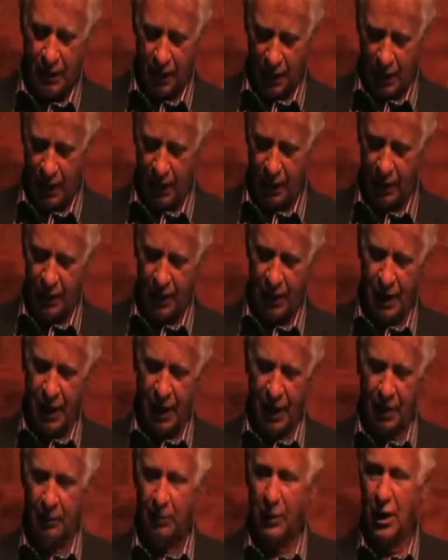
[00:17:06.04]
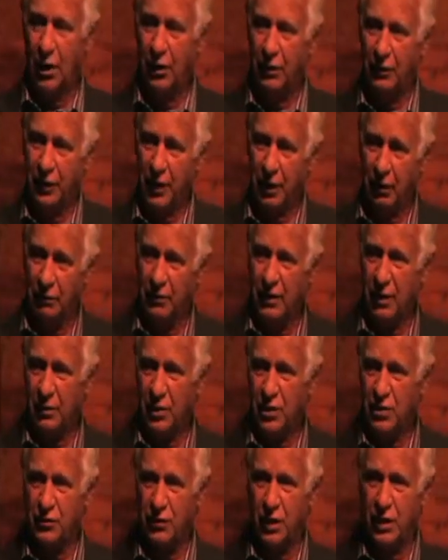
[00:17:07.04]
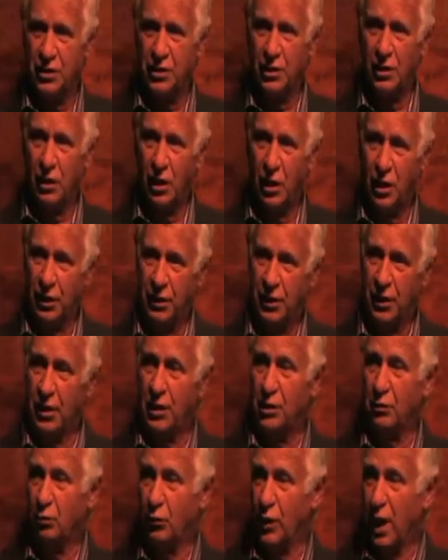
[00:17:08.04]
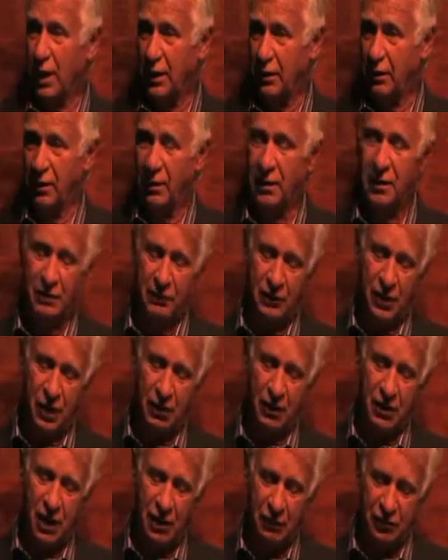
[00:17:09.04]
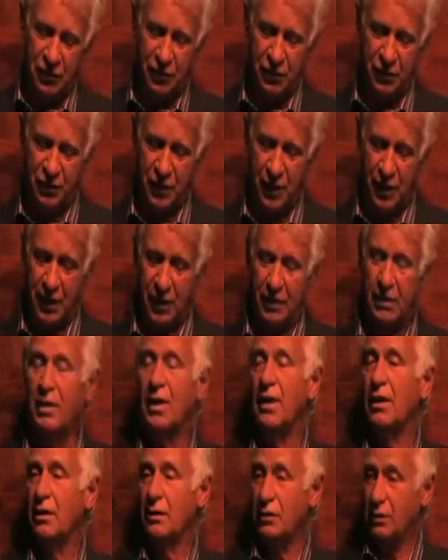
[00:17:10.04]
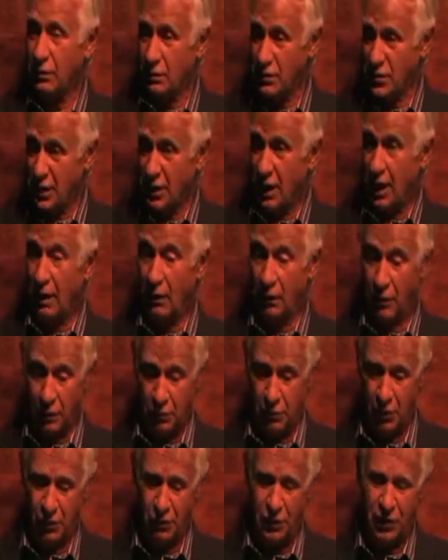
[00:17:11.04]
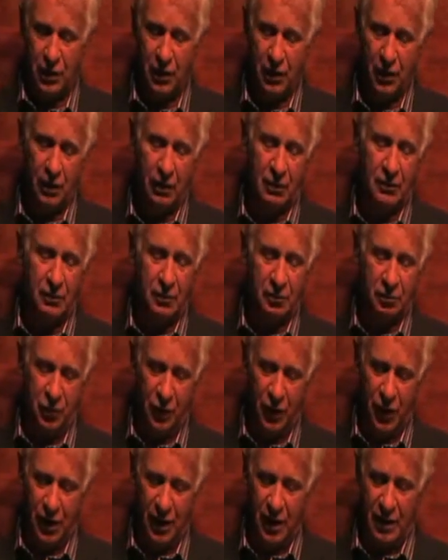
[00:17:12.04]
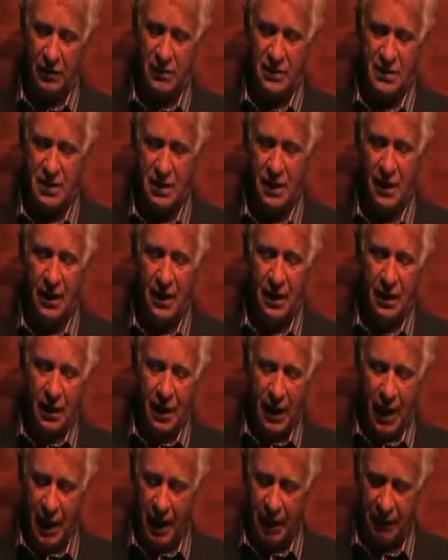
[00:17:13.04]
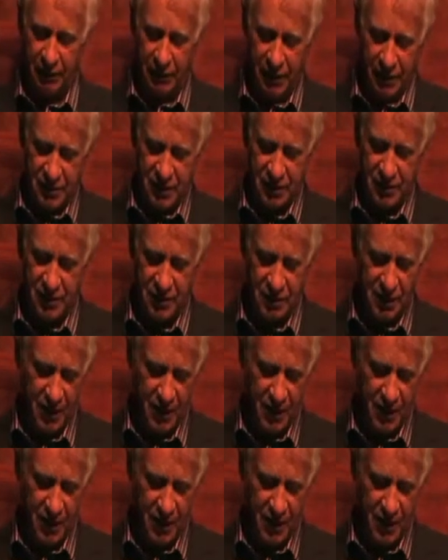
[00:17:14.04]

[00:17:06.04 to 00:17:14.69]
in um, their demonstration garden in Ryton near Coventry using our Grochar products, and this is